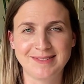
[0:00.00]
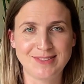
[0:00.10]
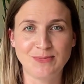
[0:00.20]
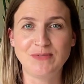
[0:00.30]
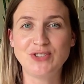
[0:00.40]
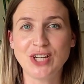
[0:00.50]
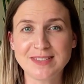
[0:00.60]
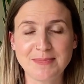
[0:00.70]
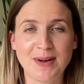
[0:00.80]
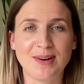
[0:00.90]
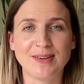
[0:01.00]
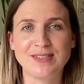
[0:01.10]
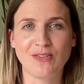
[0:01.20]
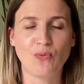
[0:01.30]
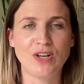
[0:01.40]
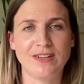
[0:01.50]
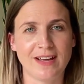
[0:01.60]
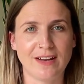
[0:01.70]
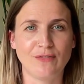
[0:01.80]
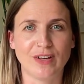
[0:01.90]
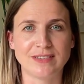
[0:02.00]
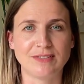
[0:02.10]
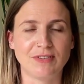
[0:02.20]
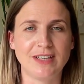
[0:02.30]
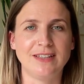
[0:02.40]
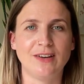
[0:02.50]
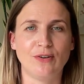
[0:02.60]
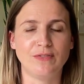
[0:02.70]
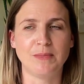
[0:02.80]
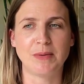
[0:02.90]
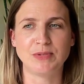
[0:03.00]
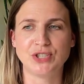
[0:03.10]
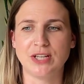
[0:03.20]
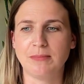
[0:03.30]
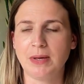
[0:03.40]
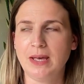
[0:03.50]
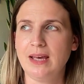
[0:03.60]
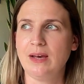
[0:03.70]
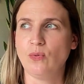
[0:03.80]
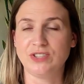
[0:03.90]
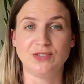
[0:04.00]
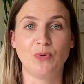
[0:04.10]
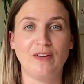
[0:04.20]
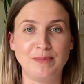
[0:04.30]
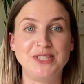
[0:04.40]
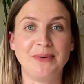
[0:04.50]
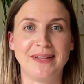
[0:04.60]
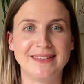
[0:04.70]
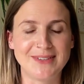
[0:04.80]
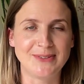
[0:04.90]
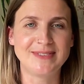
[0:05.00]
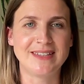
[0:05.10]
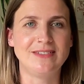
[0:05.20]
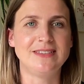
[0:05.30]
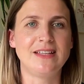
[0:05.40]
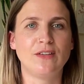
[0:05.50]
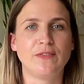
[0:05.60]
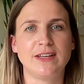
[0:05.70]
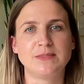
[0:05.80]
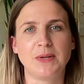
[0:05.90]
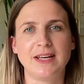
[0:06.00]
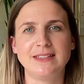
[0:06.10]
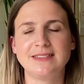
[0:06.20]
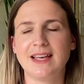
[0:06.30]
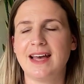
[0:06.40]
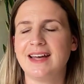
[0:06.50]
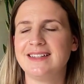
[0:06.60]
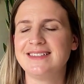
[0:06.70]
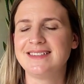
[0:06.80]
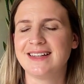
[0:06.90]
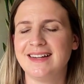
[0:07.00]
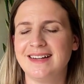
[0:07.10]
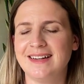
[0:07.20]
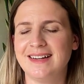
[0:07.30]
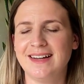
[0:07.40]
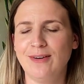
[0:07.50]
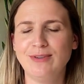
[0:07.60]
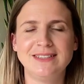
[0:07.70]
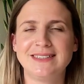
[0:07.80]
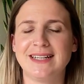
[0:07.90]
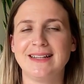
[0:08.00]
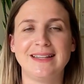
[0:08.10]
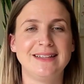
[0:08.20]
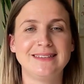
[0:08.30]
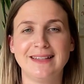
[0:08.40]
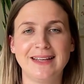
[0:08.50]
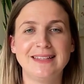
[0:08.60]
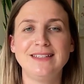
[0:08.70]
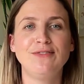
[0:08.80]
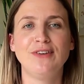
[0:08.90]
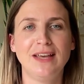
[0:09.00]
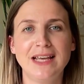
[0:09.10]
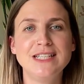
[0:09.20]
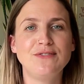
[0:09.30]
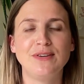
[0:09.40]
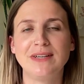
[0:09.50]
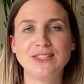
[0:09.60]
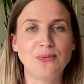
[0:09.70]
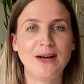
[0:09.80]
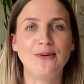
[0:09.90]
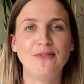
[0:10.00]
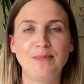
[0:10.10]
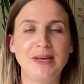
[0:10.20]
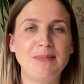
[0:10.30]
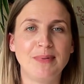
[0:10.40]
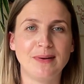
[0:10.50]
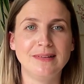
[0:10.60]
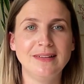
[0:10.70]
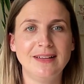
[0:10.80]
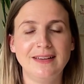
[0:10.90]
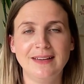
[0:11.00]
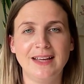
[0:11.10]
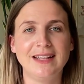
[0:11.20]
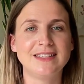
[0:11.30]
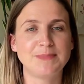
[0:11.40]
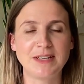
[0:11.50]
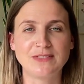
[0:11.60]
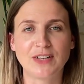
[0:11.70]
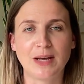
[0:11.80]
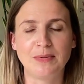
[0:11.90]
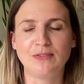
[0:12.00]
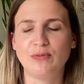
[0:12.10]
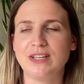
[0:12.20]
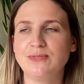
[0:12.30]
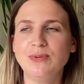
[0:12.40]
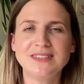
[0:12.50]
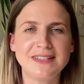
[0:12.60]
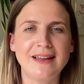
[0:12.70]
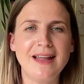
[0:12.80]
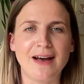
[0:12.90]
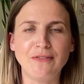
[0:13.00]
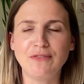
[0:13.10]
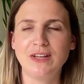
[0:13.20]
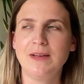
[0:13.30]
we've just marked the 1-year anniversary of the membership, which is why I've been doing this whole series in the first place. And I wanted to take things like as if interviewing 12 people in the space of a couple of weeks wasn't enough.